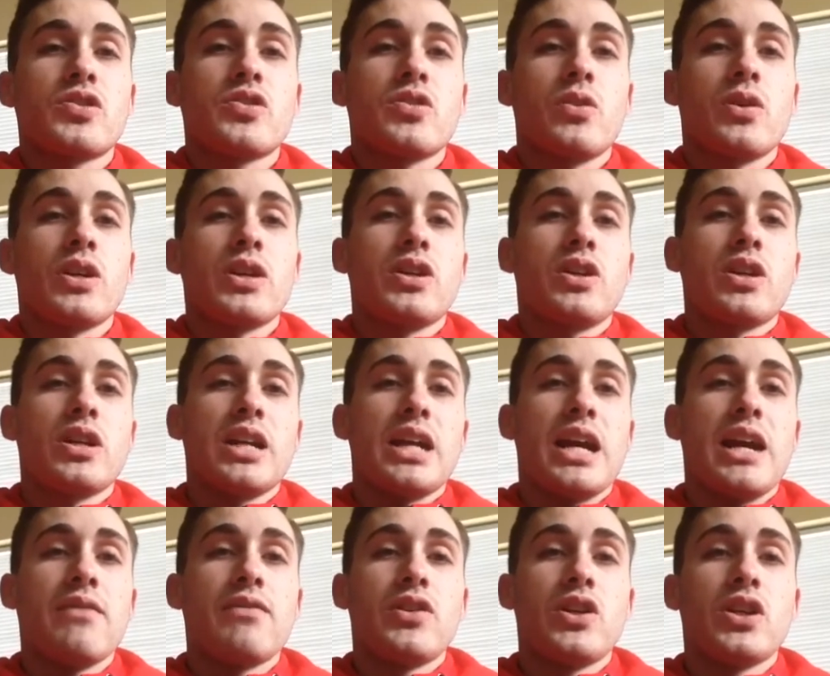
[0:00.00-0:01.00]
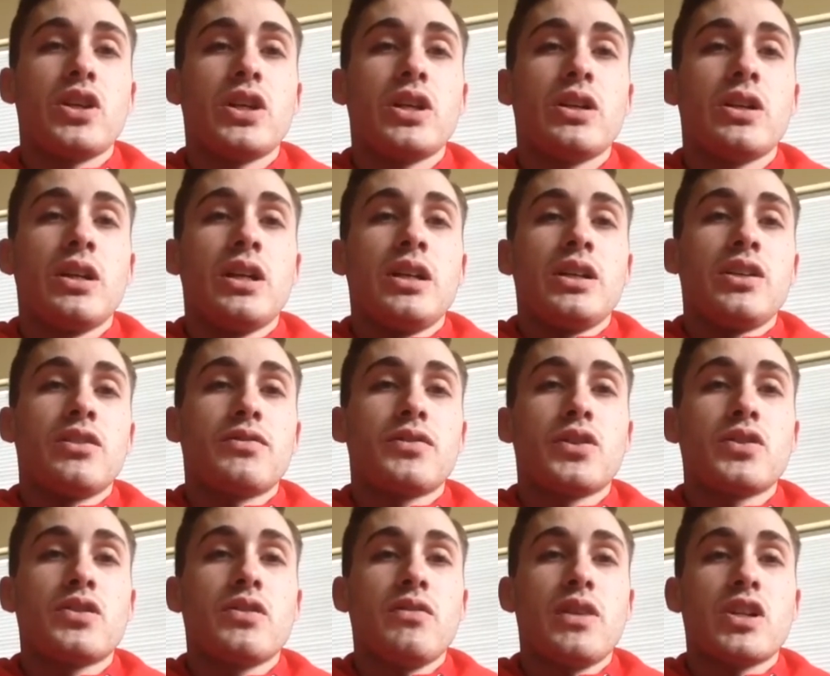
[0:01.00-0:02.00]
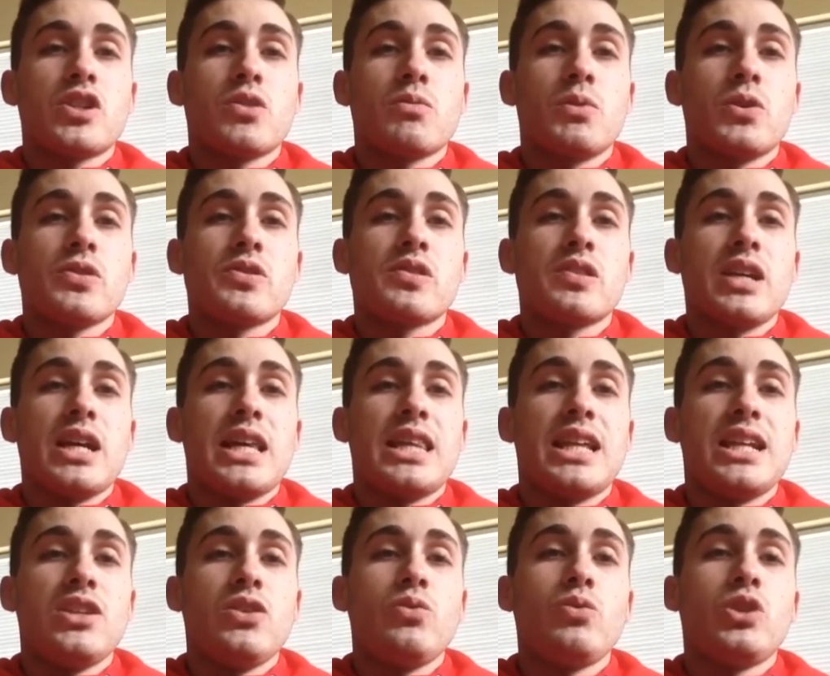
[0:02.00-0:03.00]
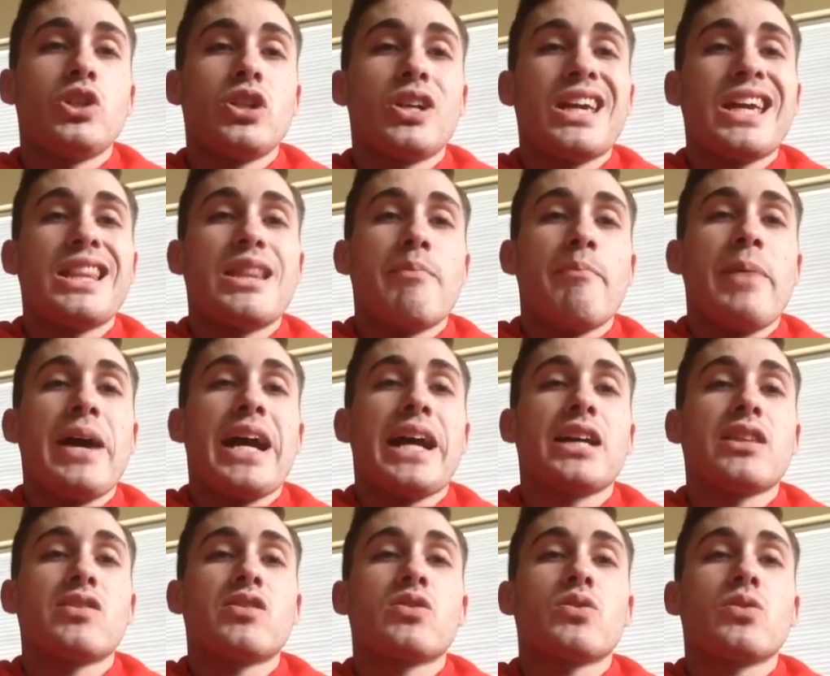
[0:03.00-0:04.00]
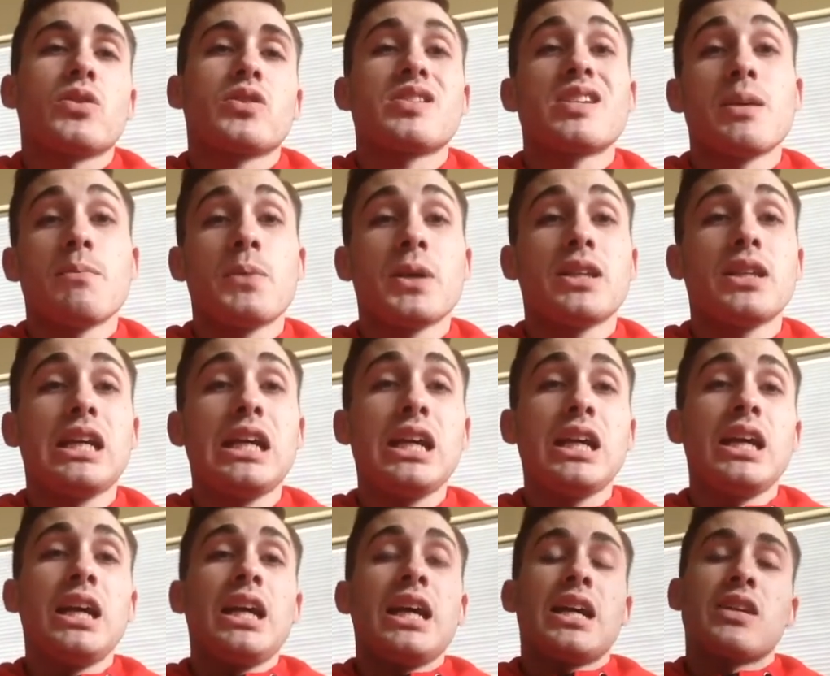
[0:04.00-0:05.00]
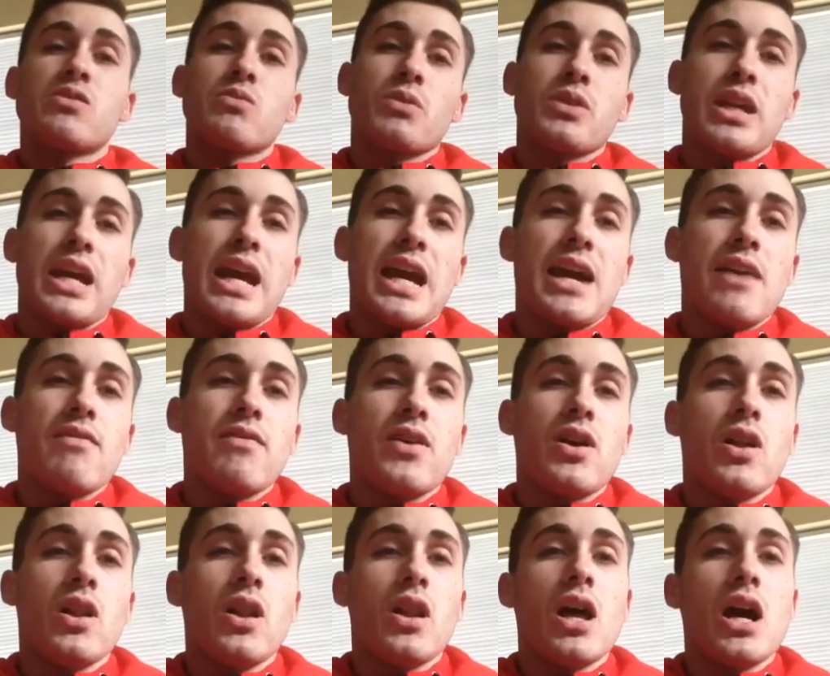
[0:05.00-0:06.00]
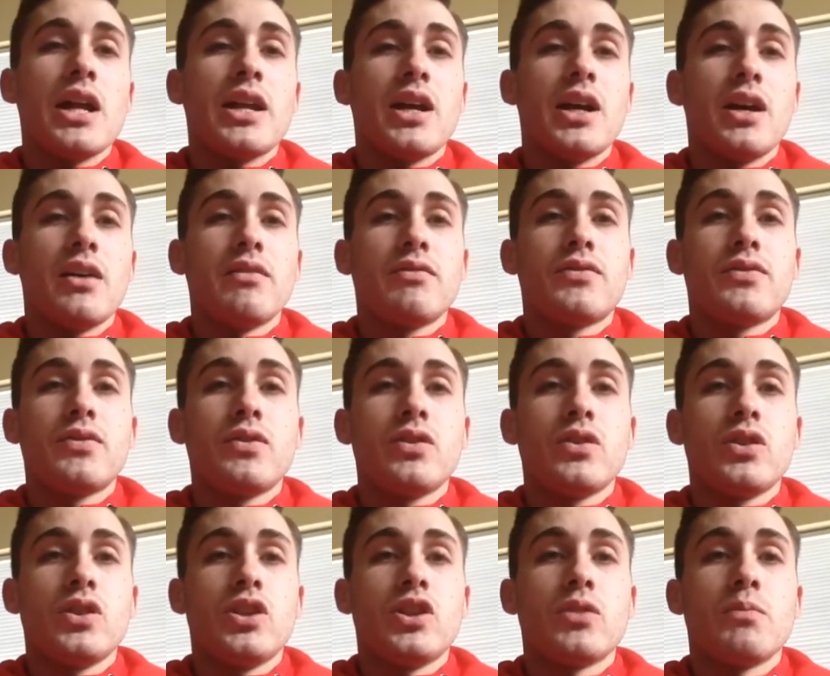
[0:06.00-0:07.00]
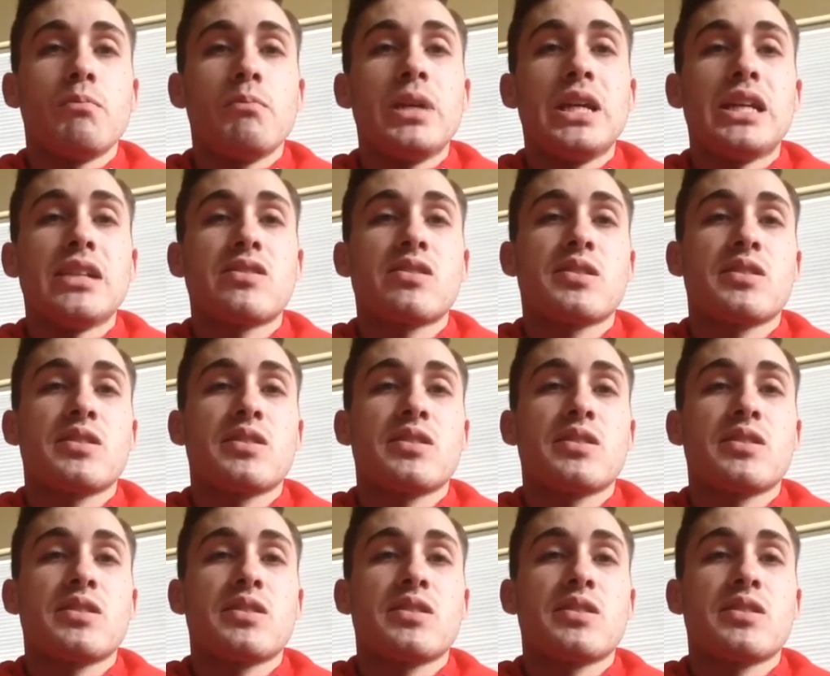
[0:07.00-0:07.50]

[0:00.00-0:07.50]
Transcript: store, you're going to have your fruits and vegetables, and then you look in the back of the store typically is where they have a lot of your meats.